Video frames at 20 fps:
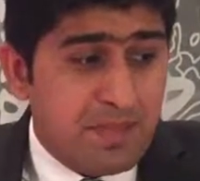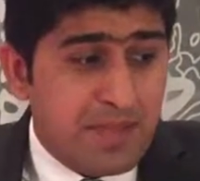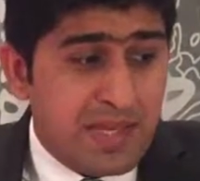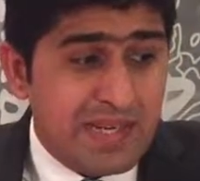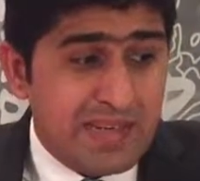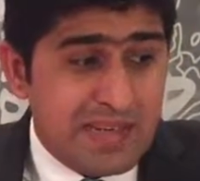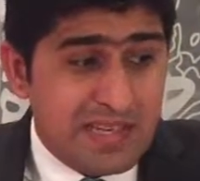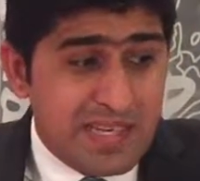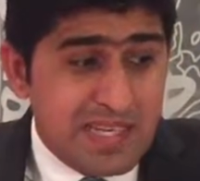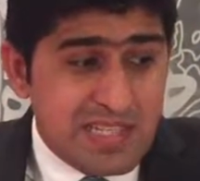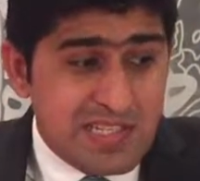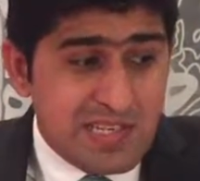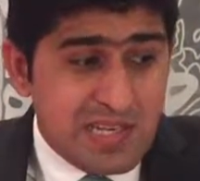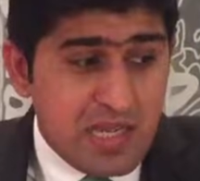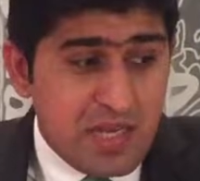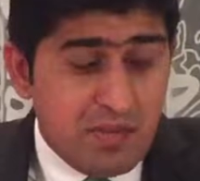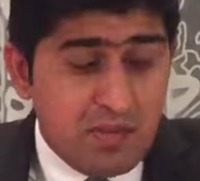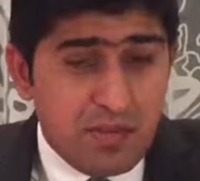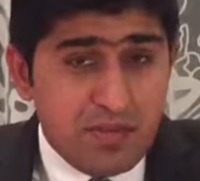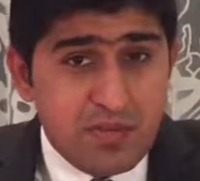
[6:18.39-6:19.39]
At each
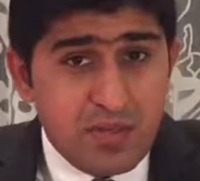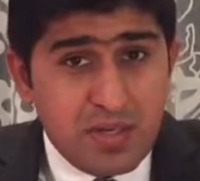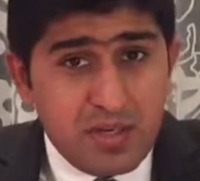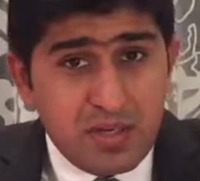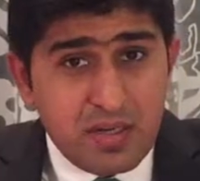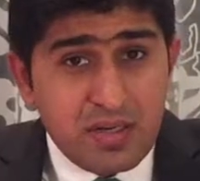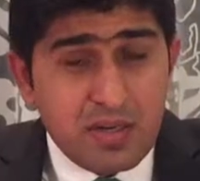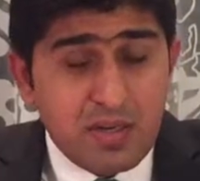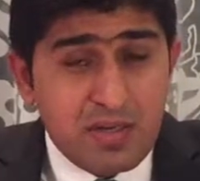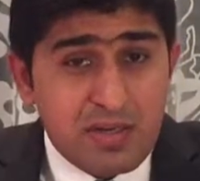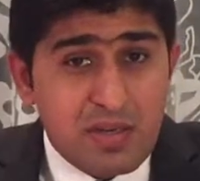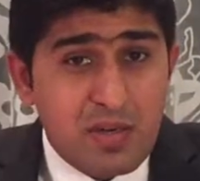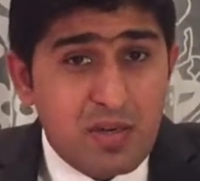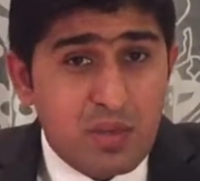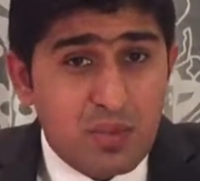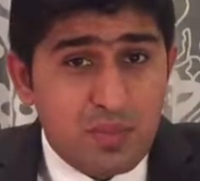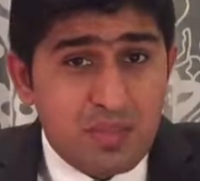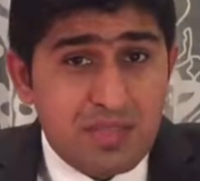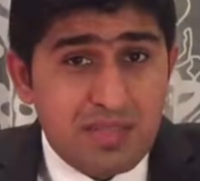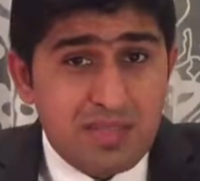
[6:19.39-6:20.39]
level, there are currently
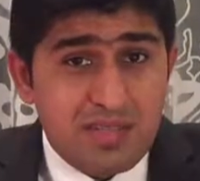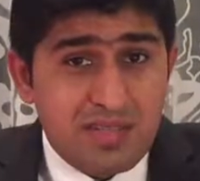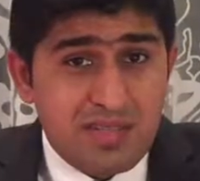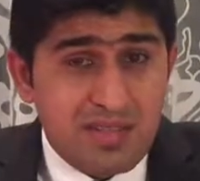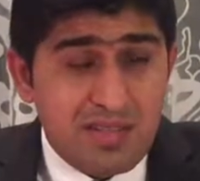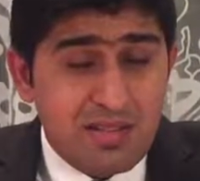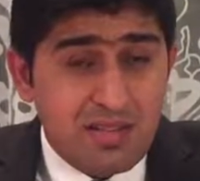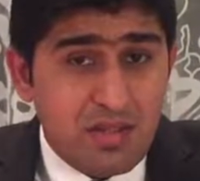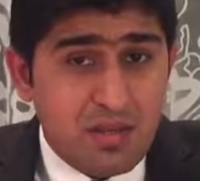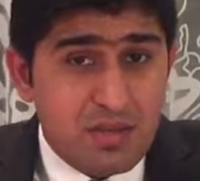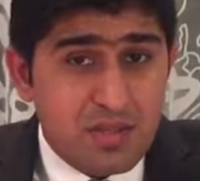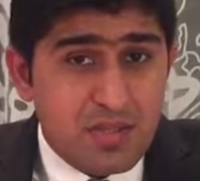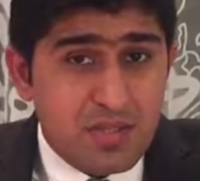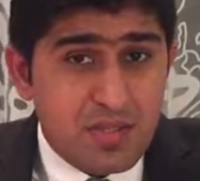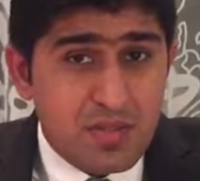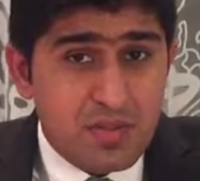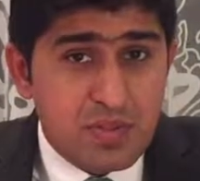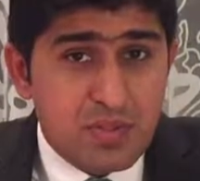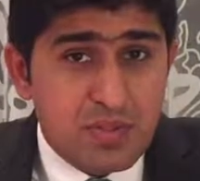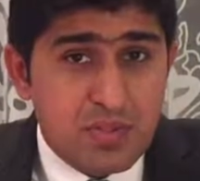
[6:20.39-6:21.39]
over
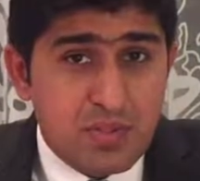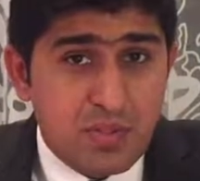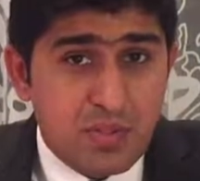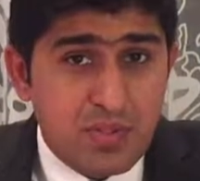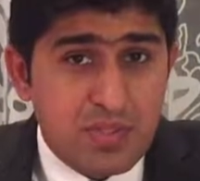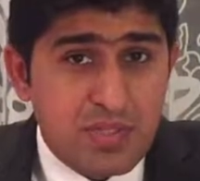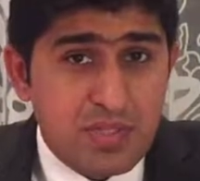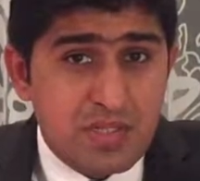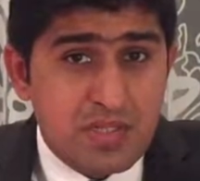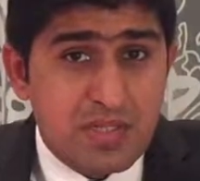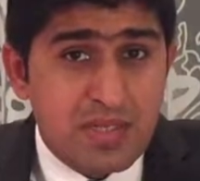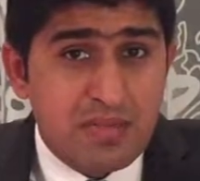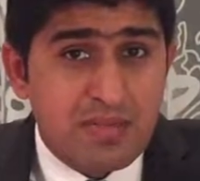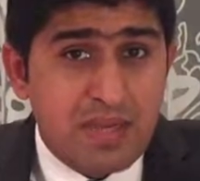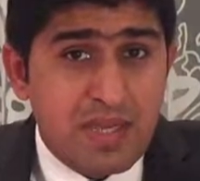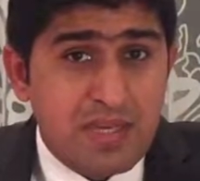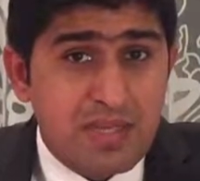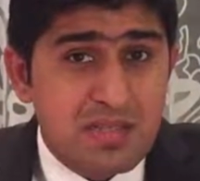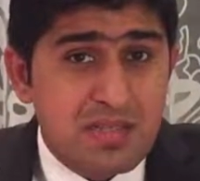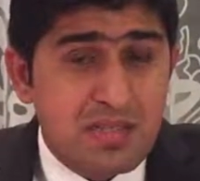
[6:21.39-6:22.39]
16,000 US soldiers in
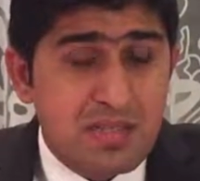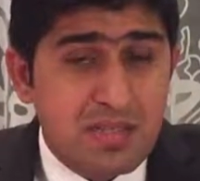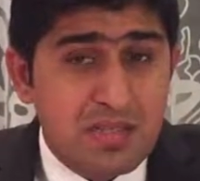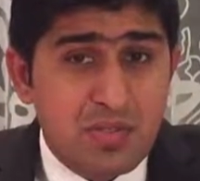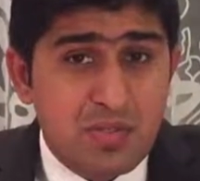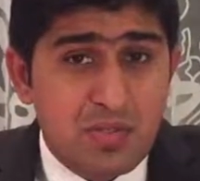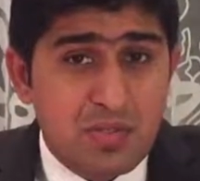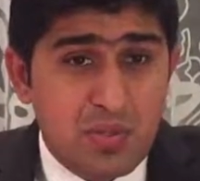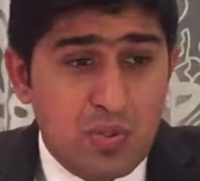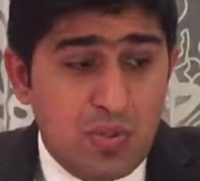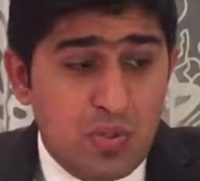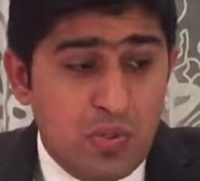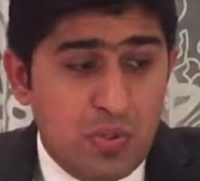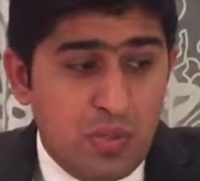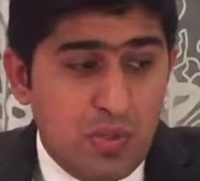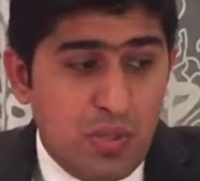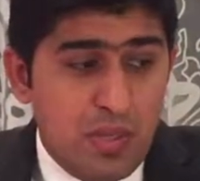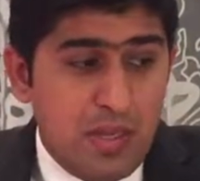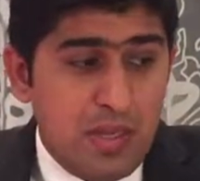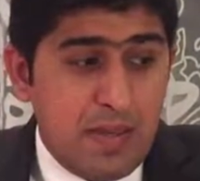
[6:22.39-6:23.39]
Afghanistan,
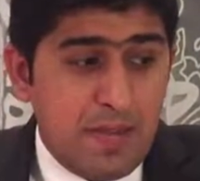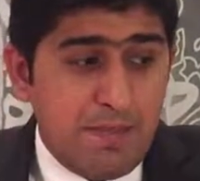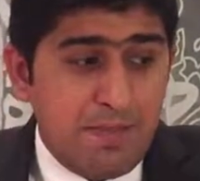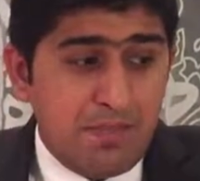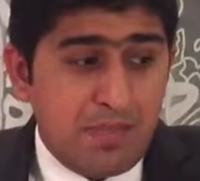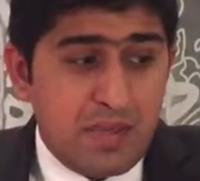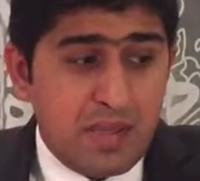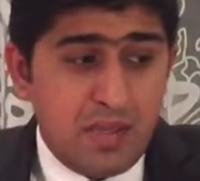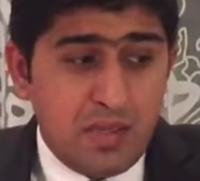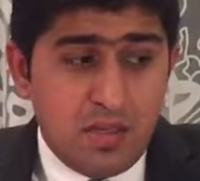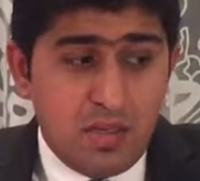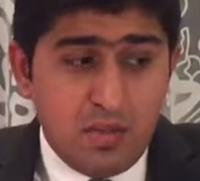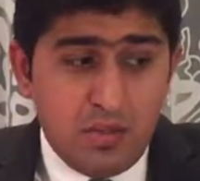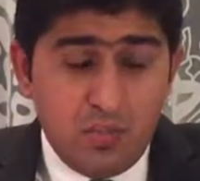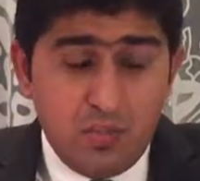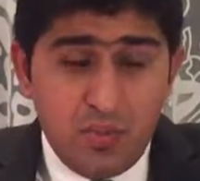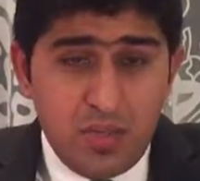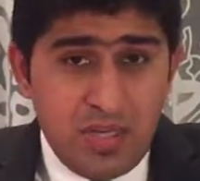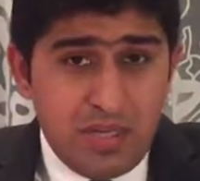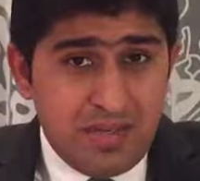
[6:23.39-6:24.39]
so
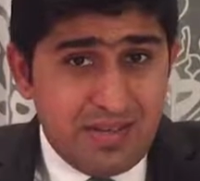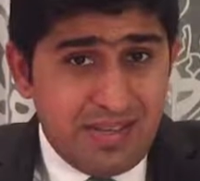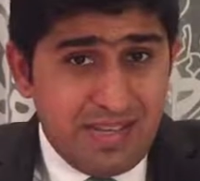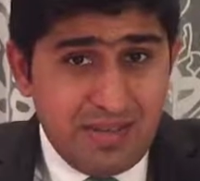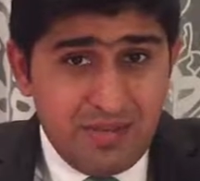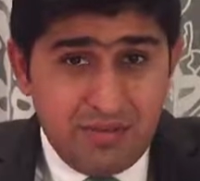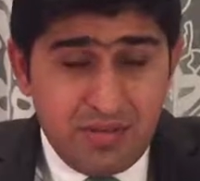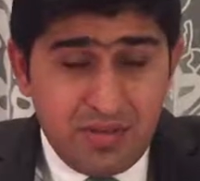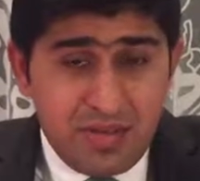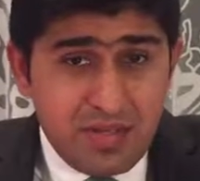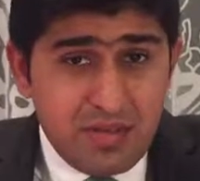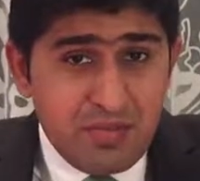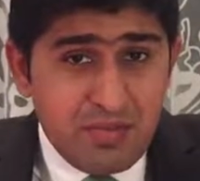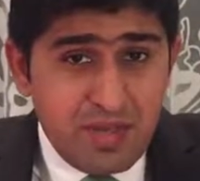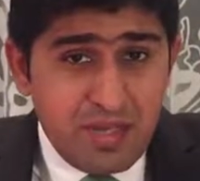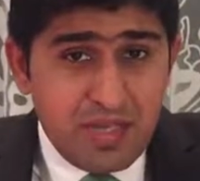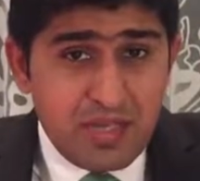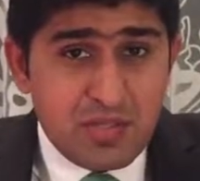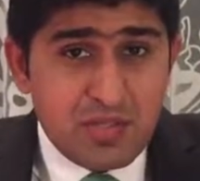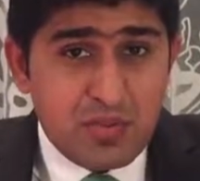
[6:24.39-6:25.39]
we are definitely
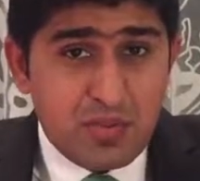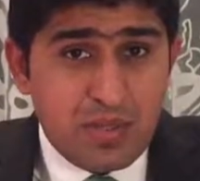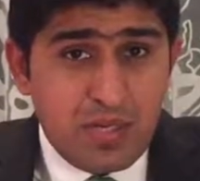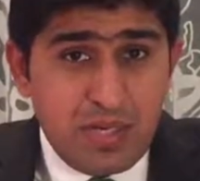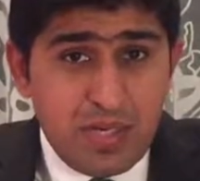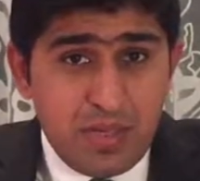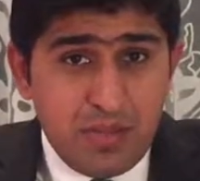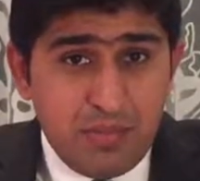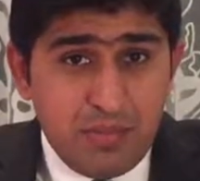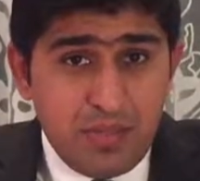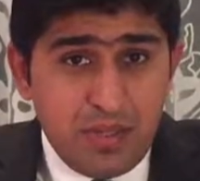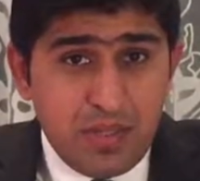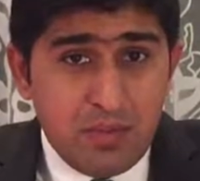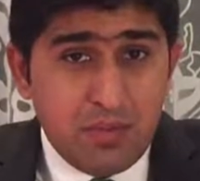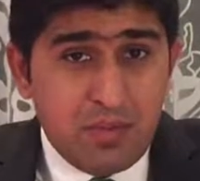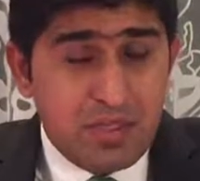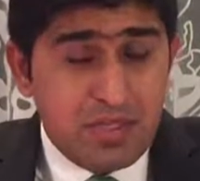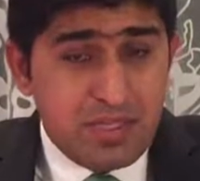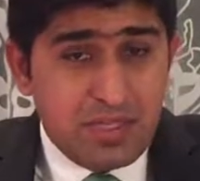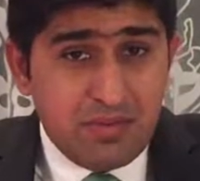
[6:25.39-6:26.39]
willing to help them.
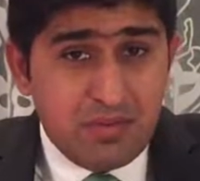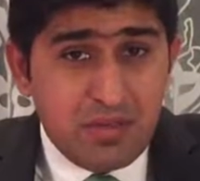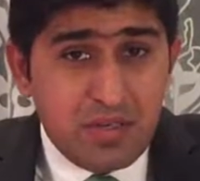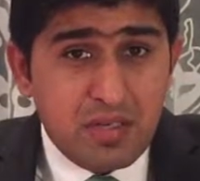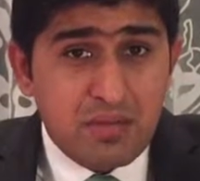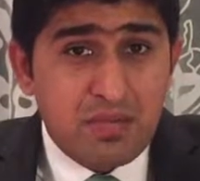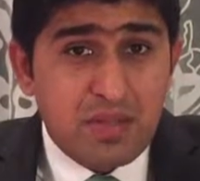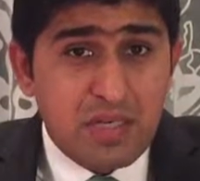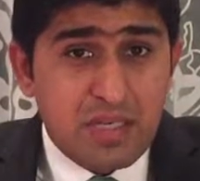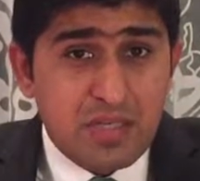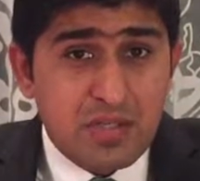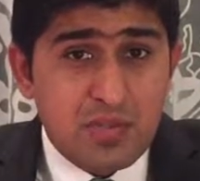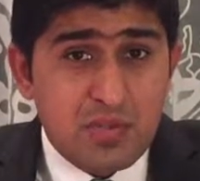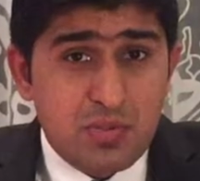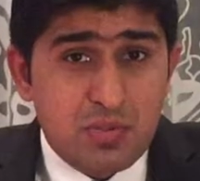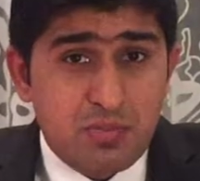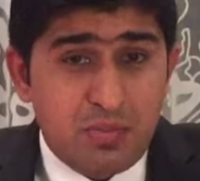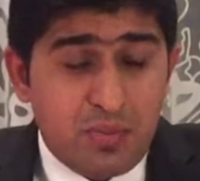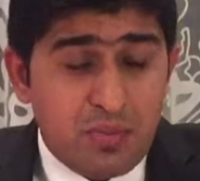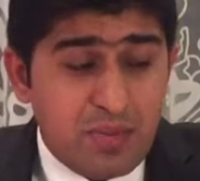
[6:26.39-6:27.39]
We are definitely willing
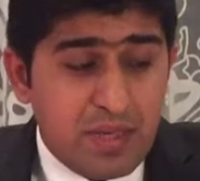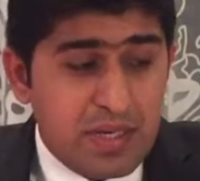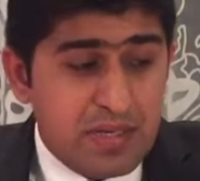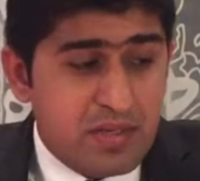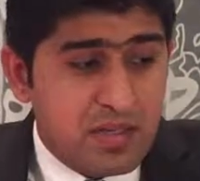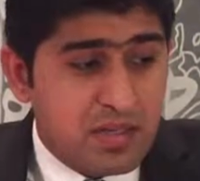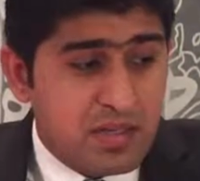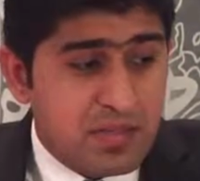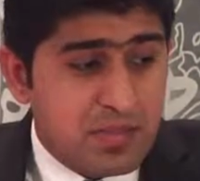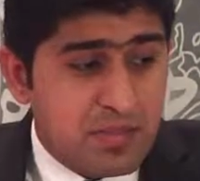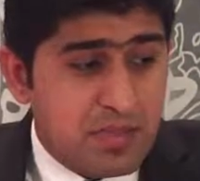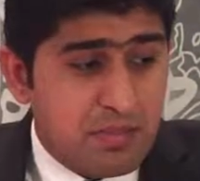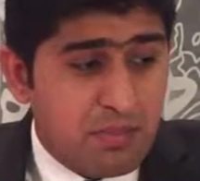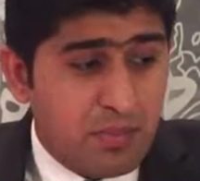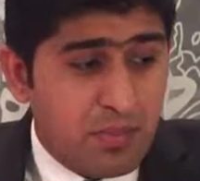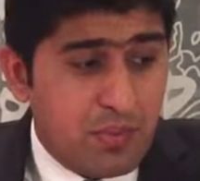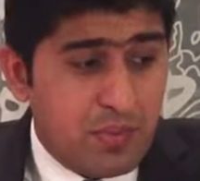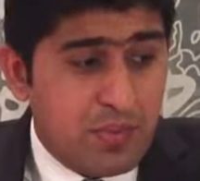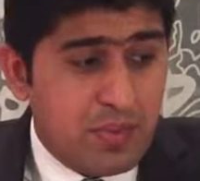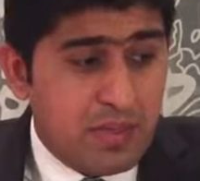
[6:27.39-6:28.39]
to provide our
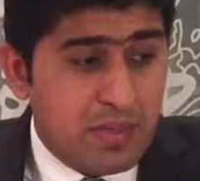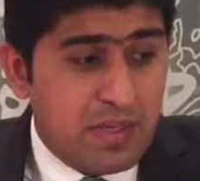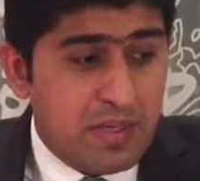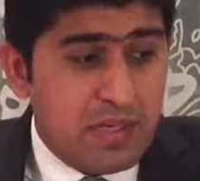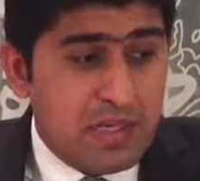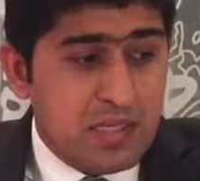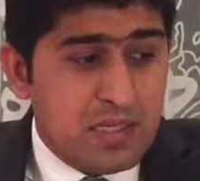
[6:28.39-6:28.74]
support.